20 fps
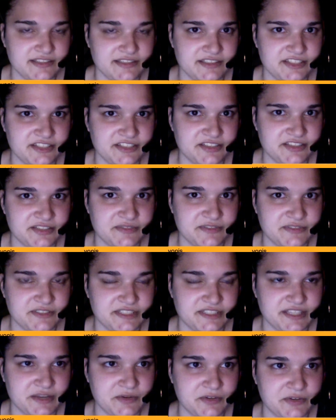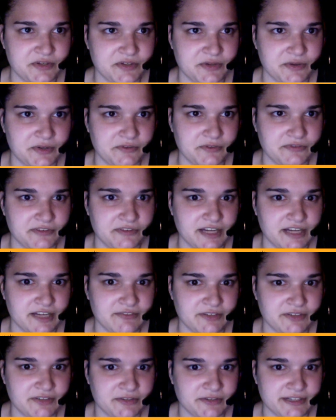just sell Go-Go
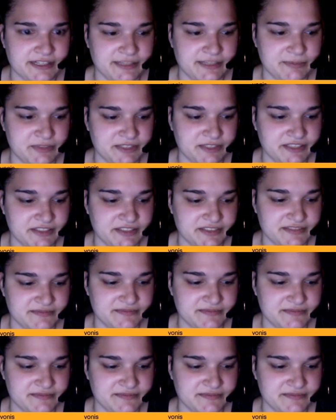5 already, please.